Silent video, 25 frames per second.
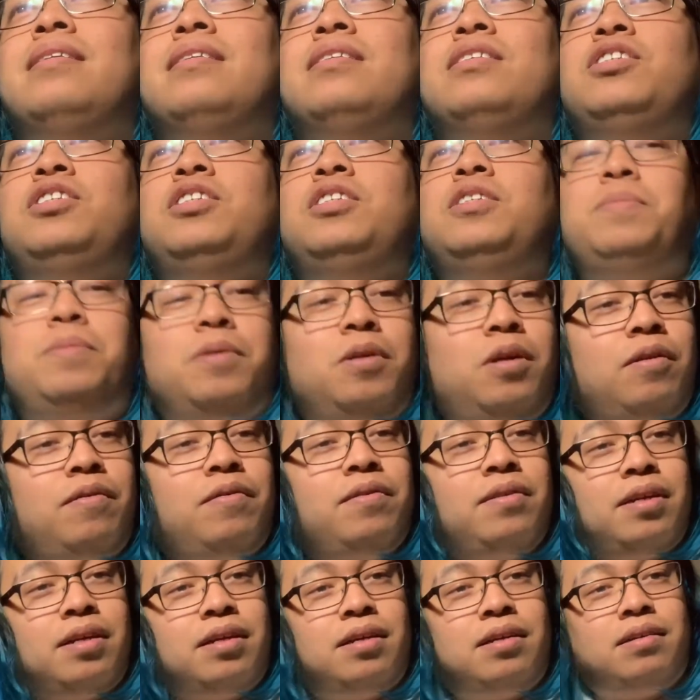she's been
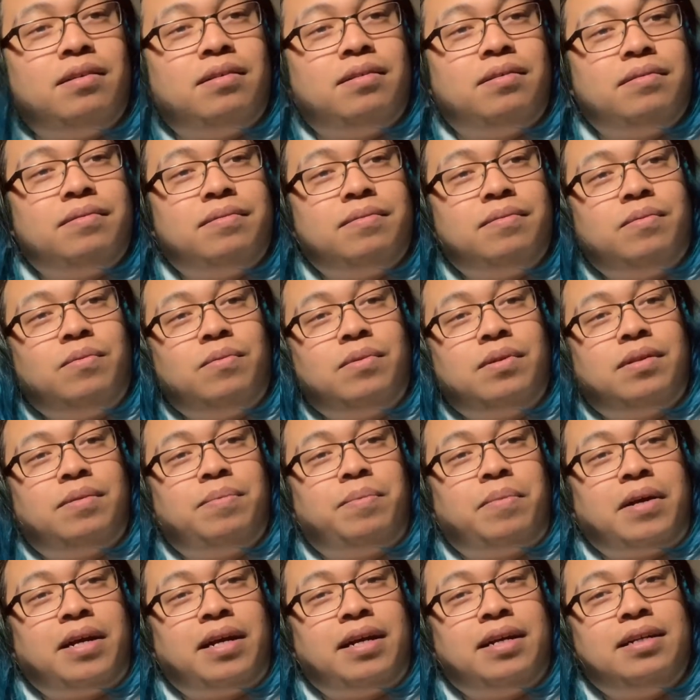over there with
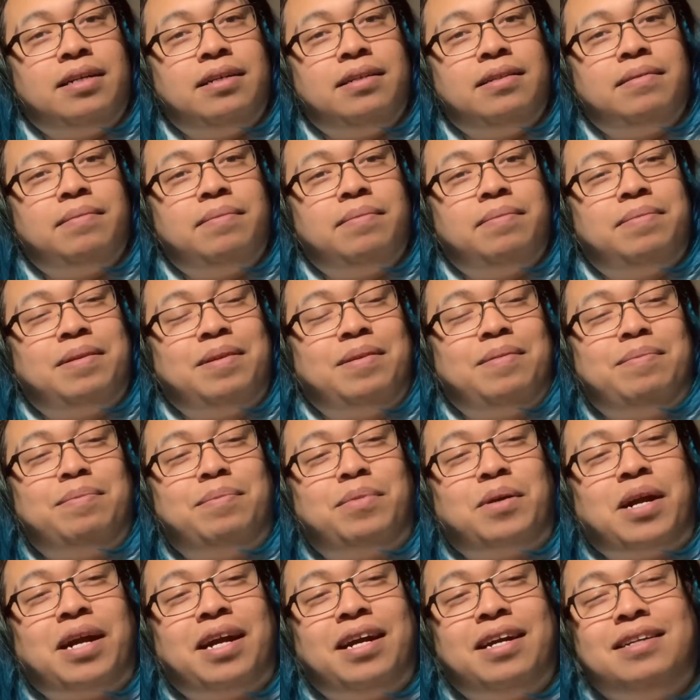Bran,
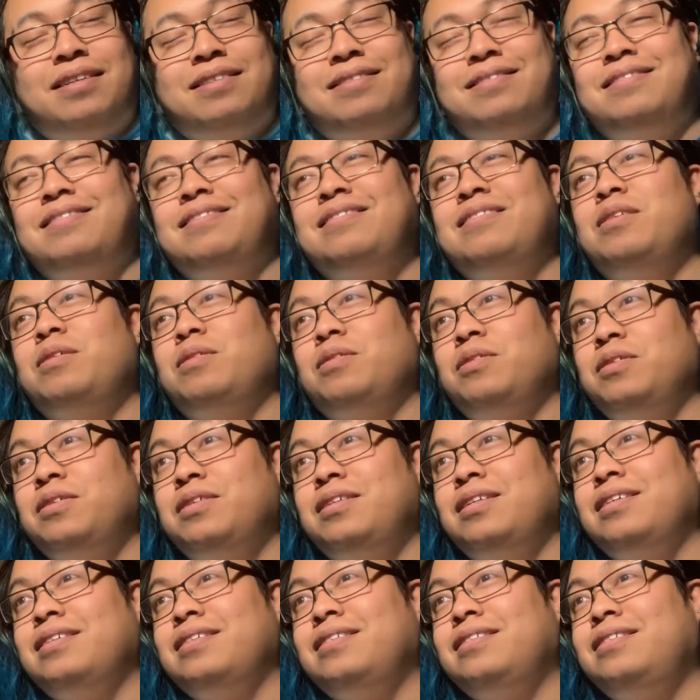oh
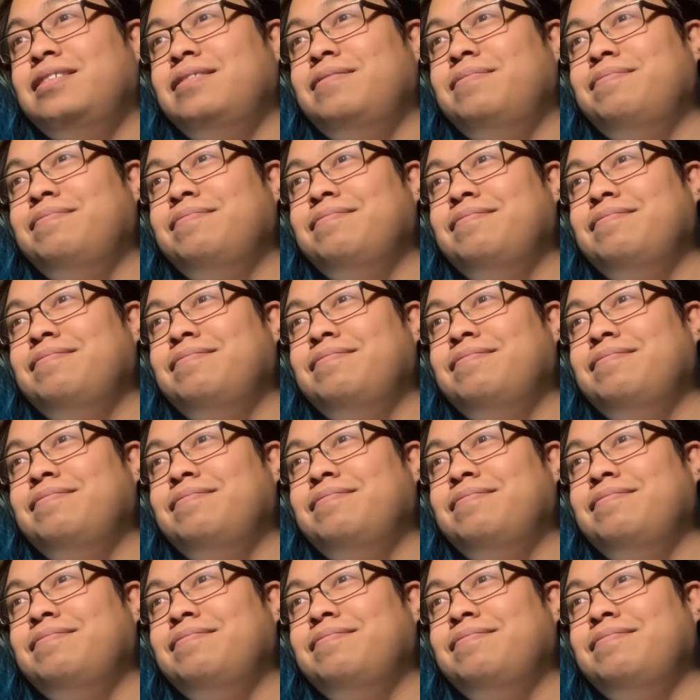goodness.